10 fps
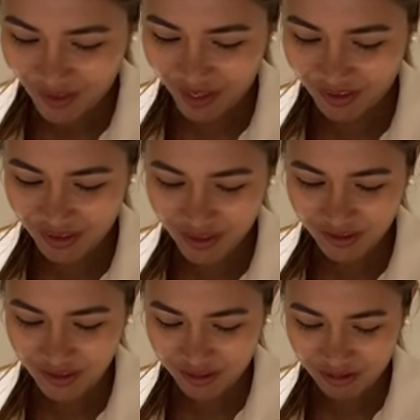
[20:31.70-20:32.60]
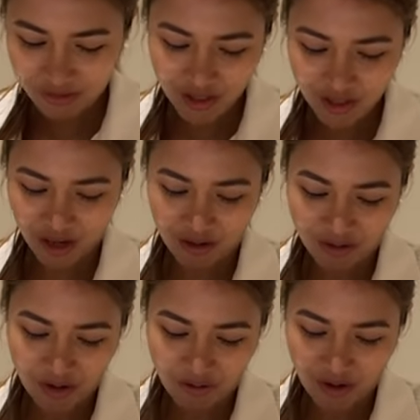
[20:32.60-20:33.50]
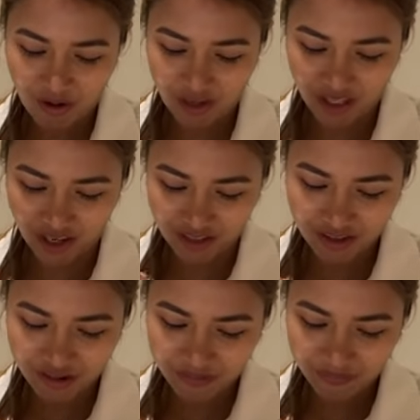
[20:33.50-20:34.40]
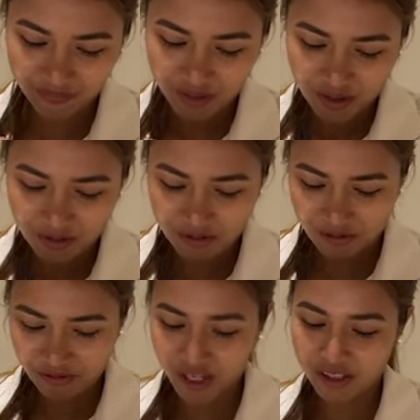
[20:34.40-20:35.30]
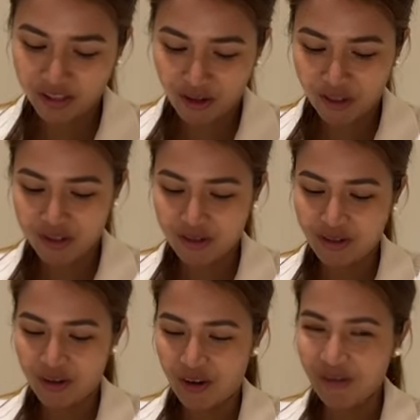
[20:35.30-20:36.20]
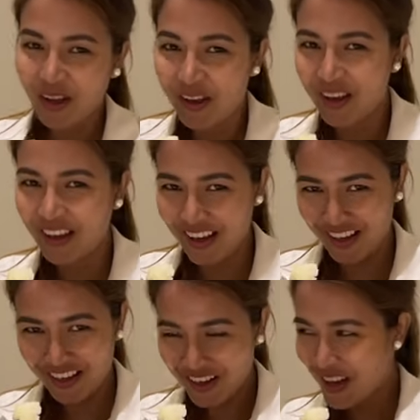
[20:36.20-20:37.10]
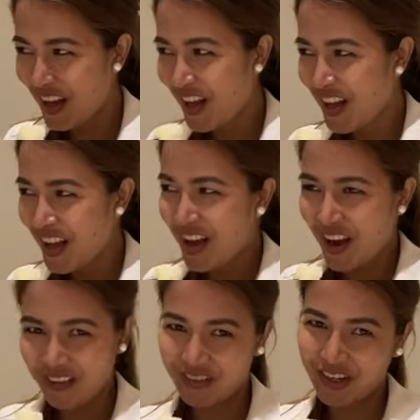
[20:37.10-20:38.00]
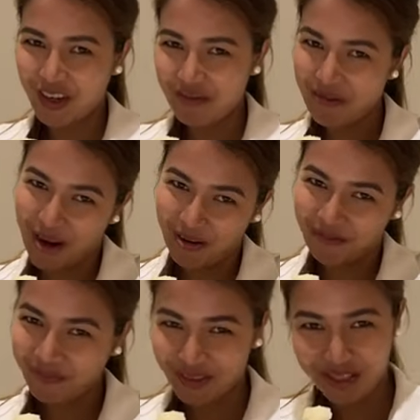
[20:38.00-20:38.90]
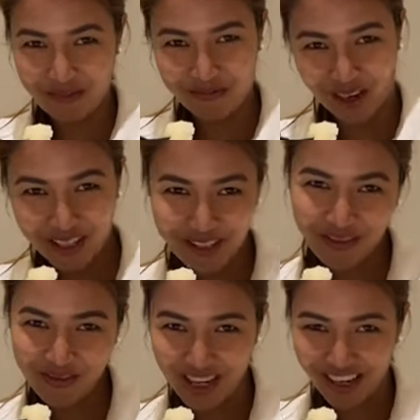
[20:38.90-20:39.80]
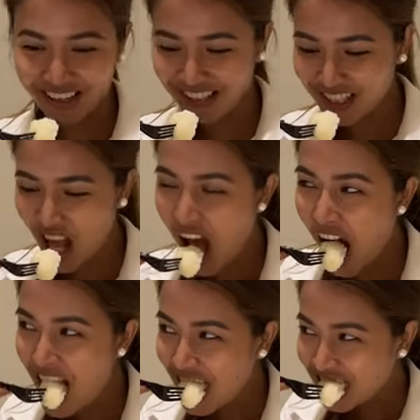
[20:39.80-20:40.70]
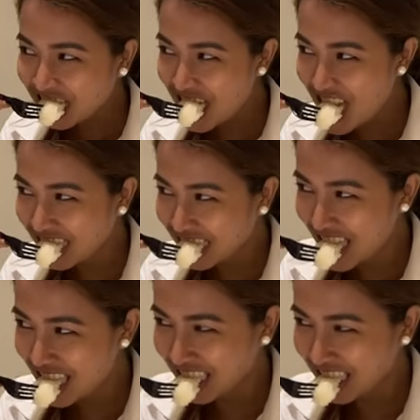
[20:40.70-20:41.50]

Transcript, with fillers: I think you guys will be shocked. Where are we going next? We're finally going to Europe. I'm bringing mom. Surprise, surprise. And